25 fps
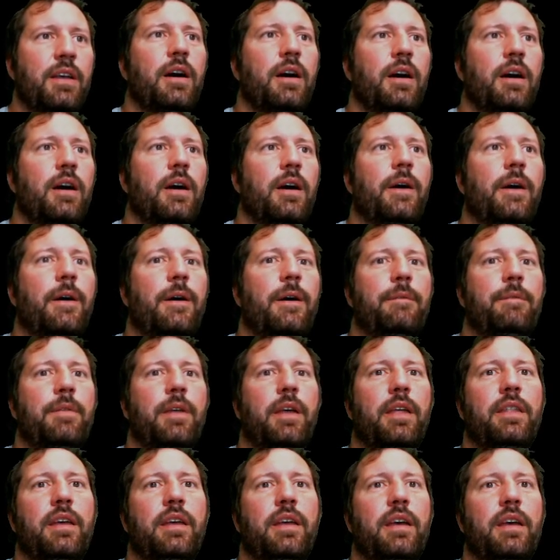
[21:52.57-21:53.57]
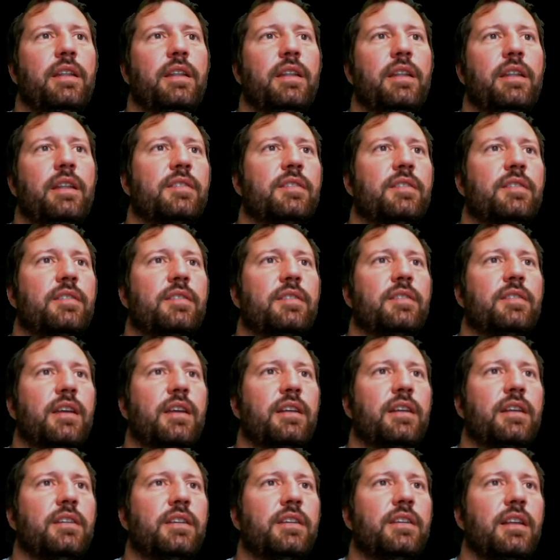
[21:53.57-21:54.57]
Um, and then let's take
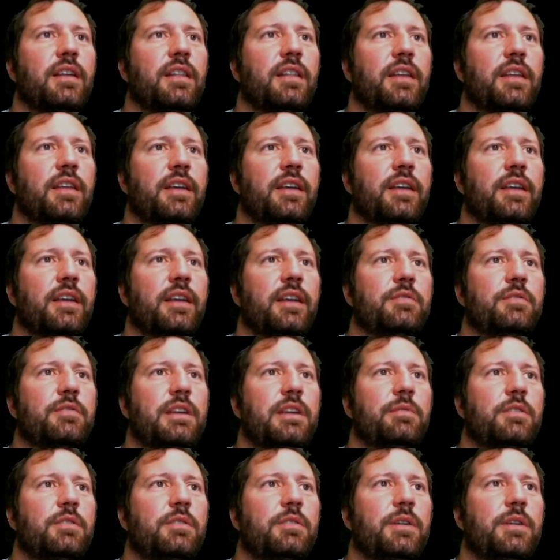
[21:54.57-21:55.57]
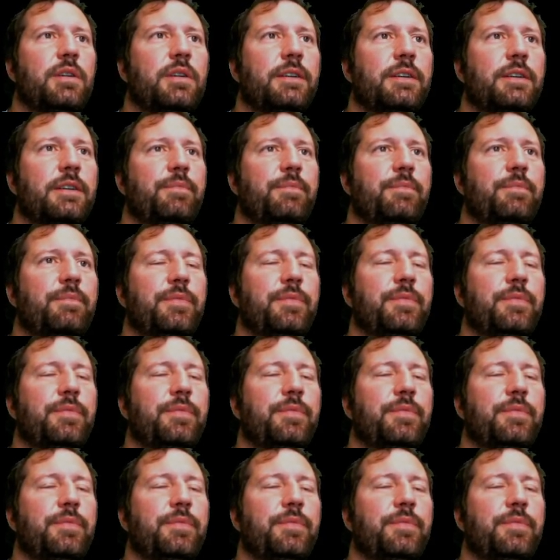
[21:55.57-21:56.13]
a look at land three real quick.